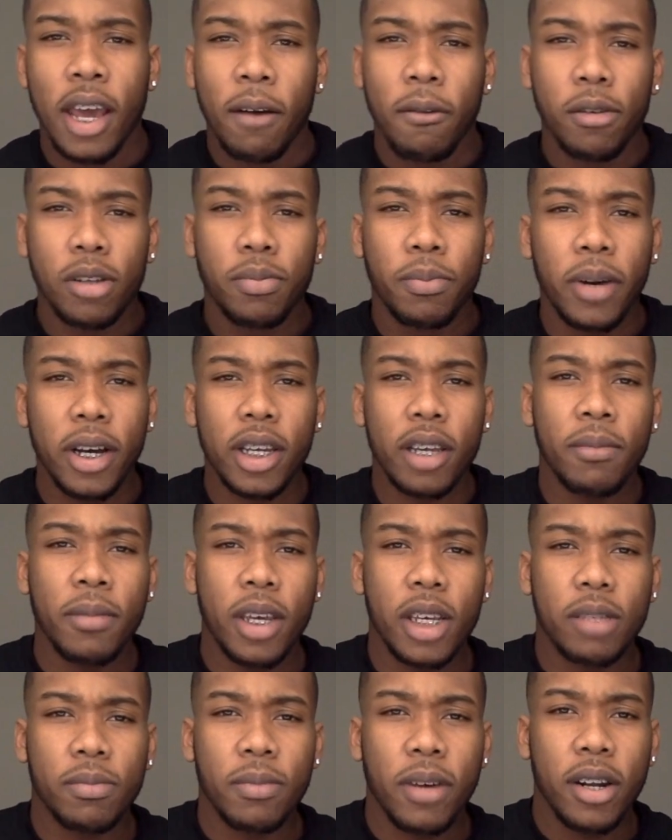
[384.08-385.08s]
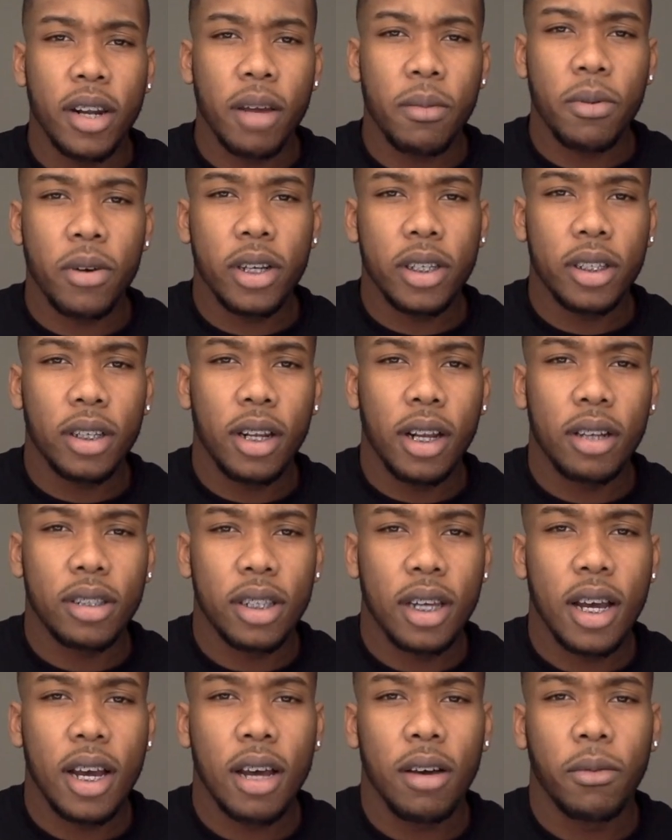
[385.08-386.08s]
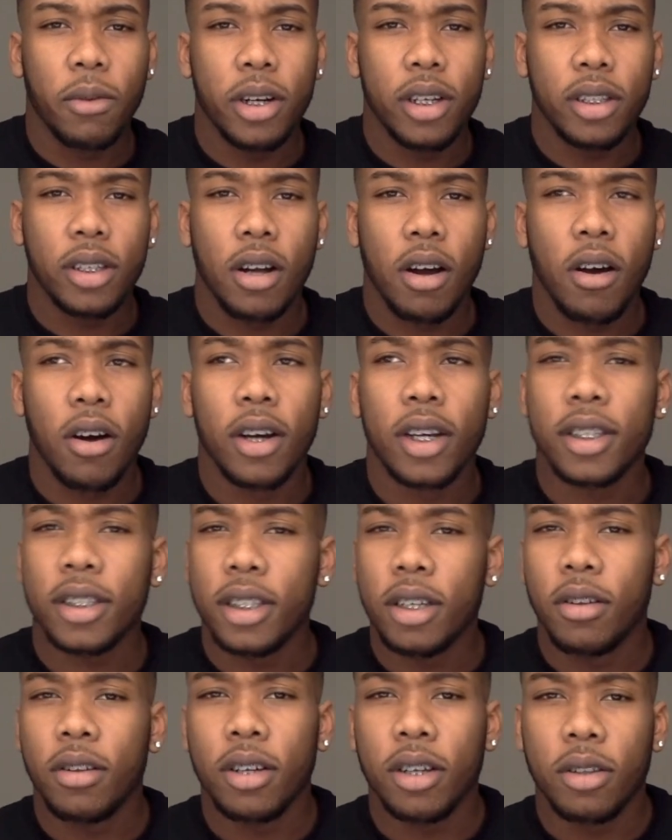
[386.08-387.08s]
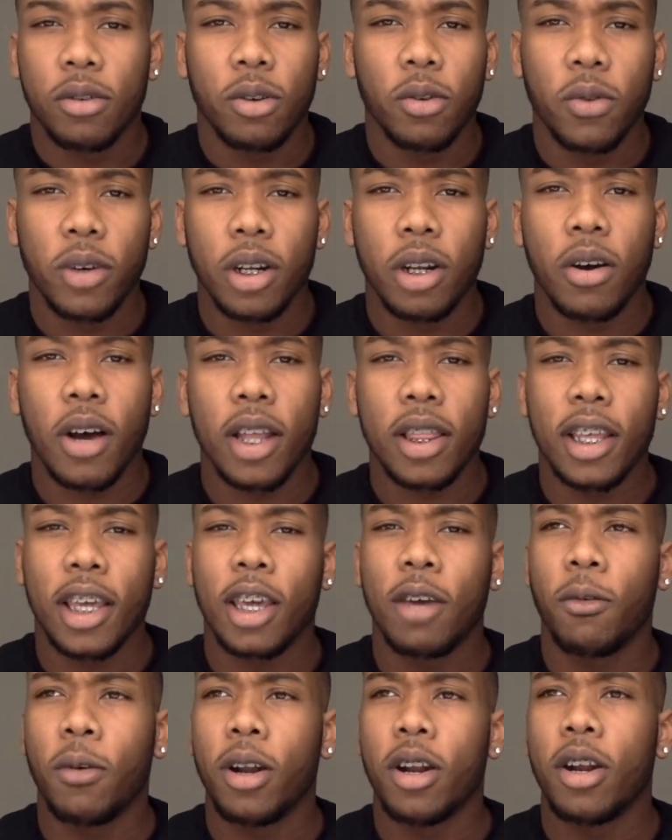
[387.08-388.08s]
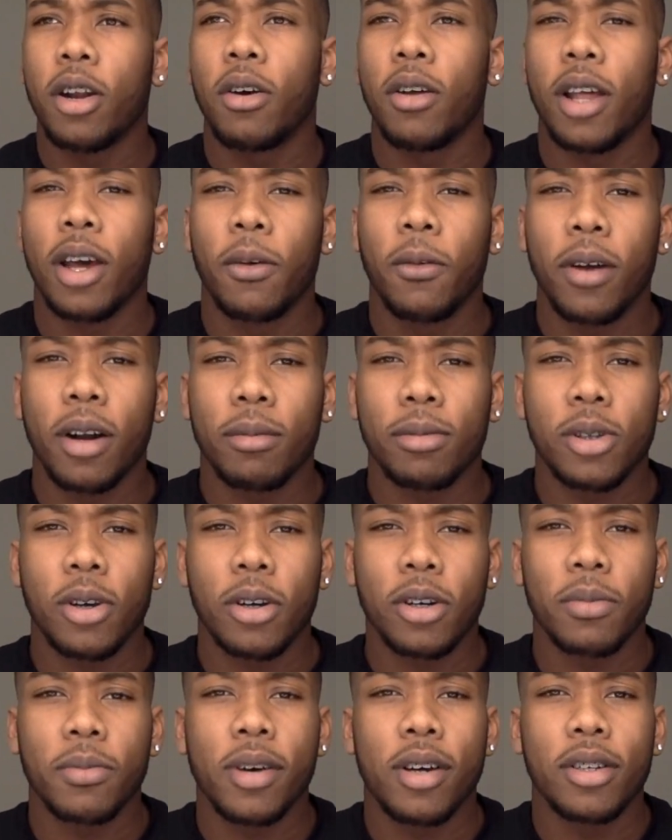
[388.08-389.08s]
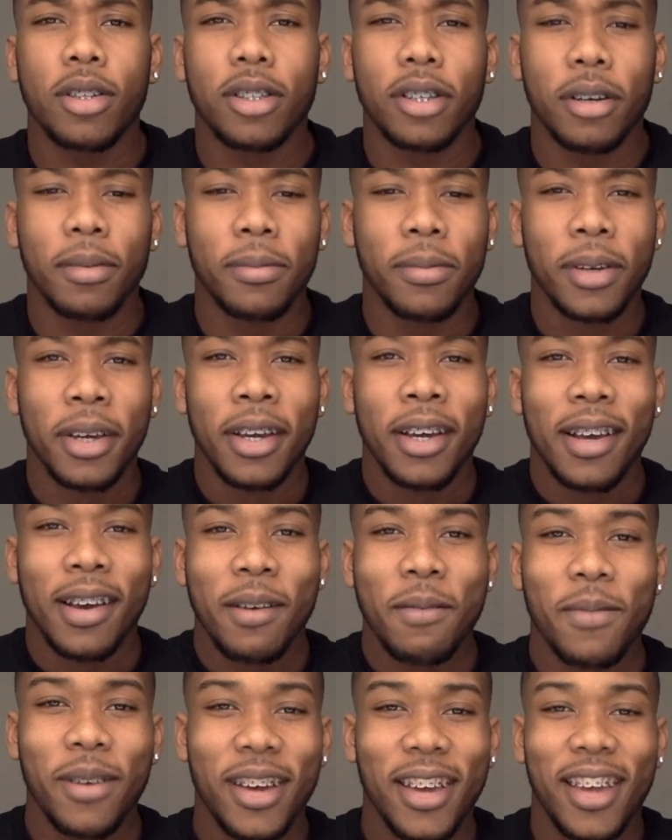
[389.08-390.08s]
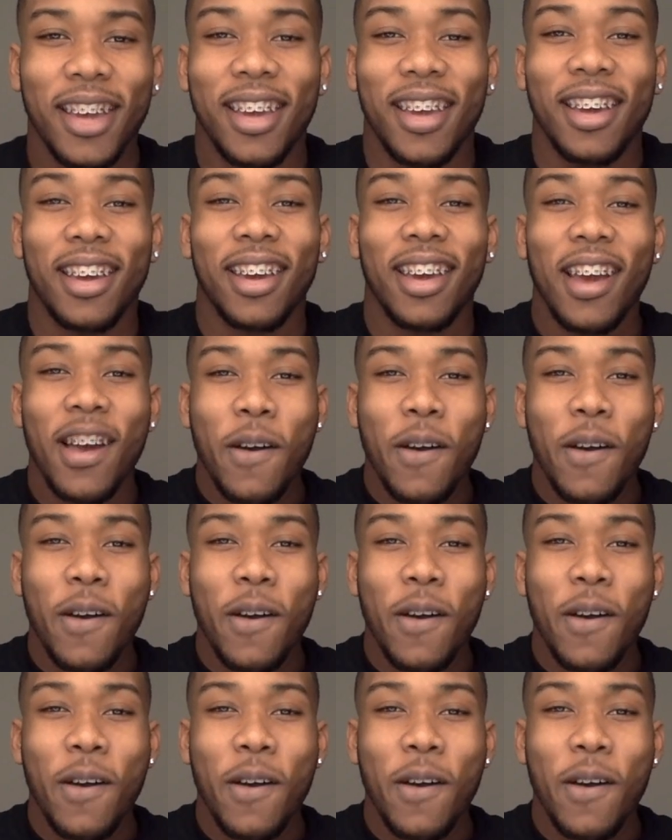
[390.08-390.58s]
What's bugging me is my neighbor is still outside with his dog and still looking through the window. I think he want to know like what I'm talking about or something.